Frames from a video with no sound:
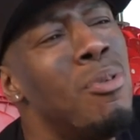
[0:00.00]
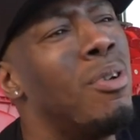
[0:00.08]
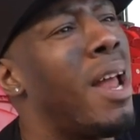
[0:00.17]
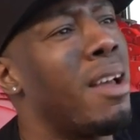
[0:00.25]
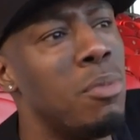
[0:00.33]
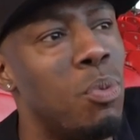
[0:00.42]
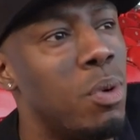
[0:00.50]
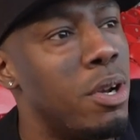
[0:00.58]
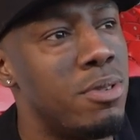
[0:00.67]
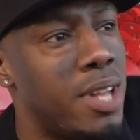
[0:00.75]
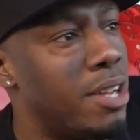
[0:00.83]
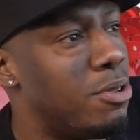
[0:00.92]
not one of
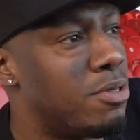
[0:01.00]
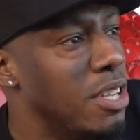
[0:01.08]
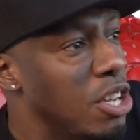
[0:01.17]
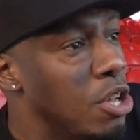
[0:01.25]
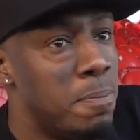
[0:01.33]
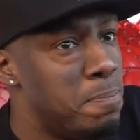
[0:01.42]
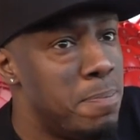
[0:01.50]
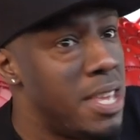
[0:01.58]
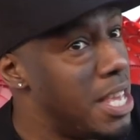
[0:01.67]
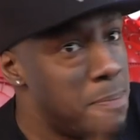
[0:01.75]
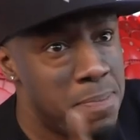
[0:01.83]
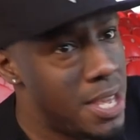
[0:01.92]
those like those
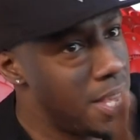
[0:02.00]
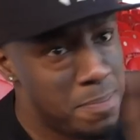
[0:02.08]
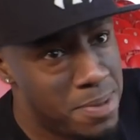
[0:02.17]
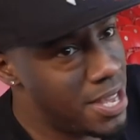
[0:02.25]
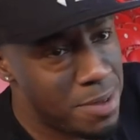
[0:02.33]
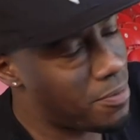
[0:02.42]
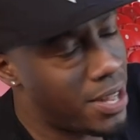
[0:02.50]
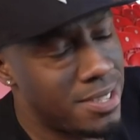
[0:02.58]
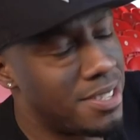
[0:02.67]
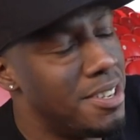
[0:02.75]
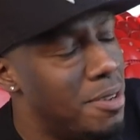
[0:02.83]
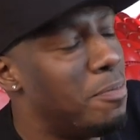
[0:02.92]
beep beep beep
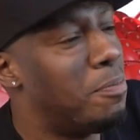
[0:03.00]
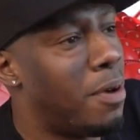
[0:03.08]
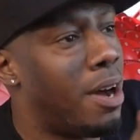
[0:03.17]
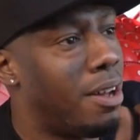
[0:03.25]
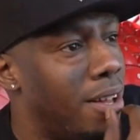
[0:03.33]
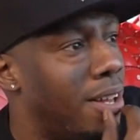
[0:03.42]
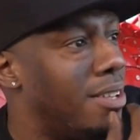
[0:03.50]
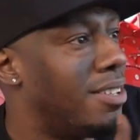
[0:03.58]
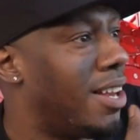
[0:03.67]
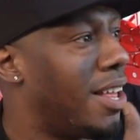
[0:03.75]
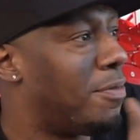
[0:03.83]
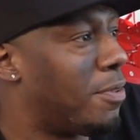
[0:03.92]
fans.
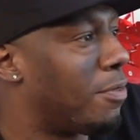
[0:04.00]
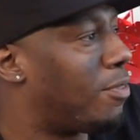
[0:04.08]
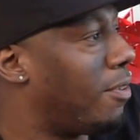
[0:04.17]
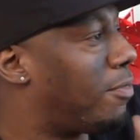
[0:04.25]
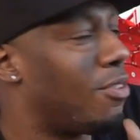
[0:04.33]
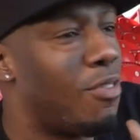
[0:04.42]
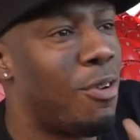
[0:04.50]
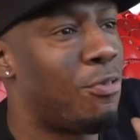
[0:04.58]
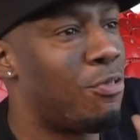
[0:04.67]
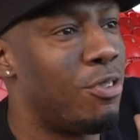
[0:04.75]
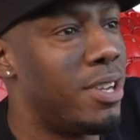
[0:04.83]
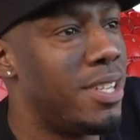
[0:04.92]
But if the
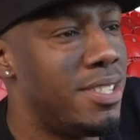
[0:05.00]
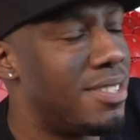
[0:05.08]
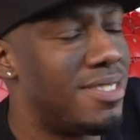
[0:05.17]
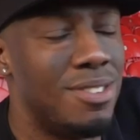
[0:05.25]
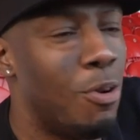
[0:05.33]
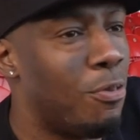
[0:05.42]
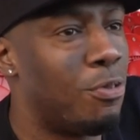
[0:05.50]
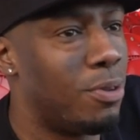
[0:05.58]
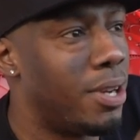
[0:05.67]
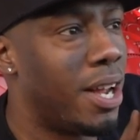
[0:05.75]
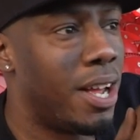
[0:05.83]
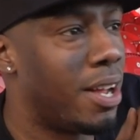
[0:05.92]
referee's
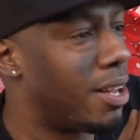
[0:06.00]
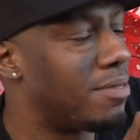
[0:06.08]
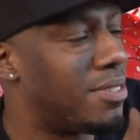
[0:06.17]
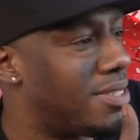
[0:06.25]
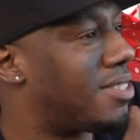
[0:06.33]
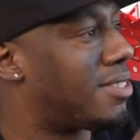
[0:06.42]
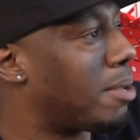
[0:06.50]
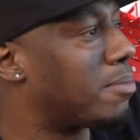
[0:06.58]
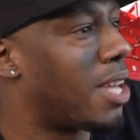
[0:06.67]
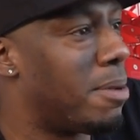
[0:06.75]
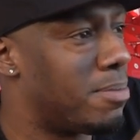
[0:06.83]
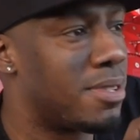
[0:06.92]
awful,
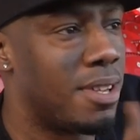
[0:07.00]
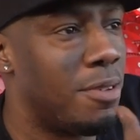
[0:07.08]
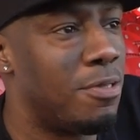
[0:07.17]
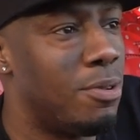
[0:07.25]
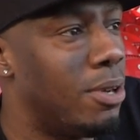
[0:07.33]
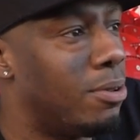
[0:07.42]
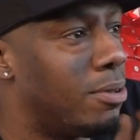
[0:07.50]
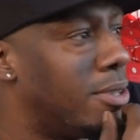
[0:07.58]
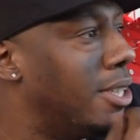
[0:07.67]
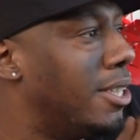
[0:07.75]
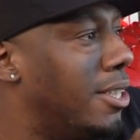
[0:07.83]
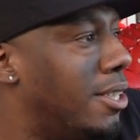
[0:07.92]
sometimes a few little,
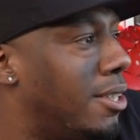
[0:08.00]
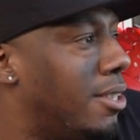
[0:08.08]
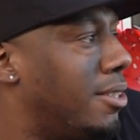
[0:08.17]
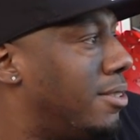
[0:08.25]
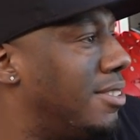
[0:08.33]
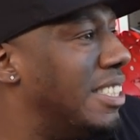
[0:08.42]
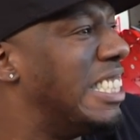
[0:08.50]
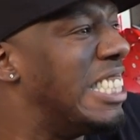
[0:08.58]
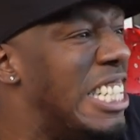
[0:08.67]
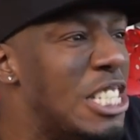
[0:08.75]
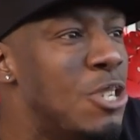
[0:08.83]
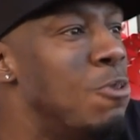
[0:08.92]
you
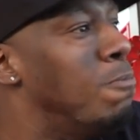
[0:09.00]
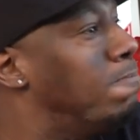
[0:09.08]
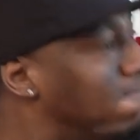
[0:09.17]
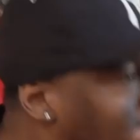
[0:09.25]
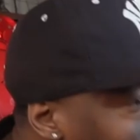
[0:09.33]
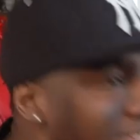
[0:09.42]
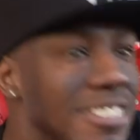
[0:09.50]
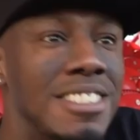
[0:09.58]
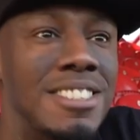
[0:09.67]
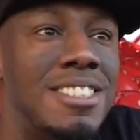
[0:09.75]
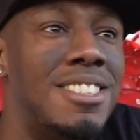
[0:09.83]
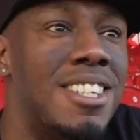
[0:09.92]
know,
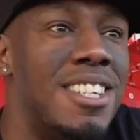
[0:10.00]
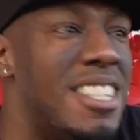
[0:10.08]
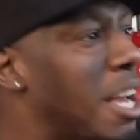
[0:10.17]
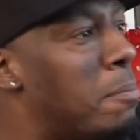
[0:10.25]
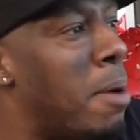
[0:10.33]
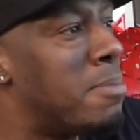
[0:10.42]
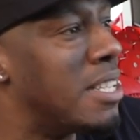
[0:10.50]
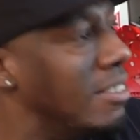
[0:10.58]
your mum's